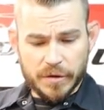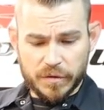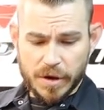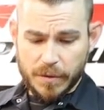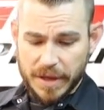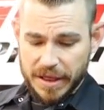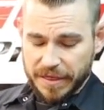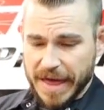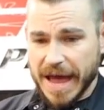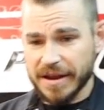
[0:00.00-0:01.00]
so
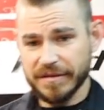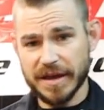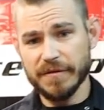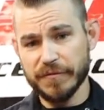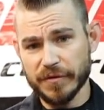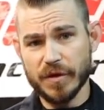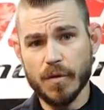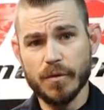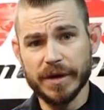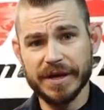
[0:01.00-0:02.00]
that is it for
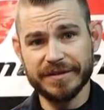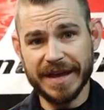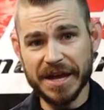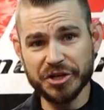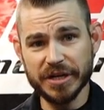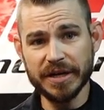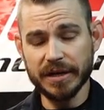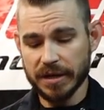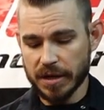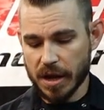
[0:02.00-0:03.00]
the
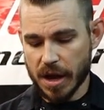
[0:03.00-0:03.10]
orientation.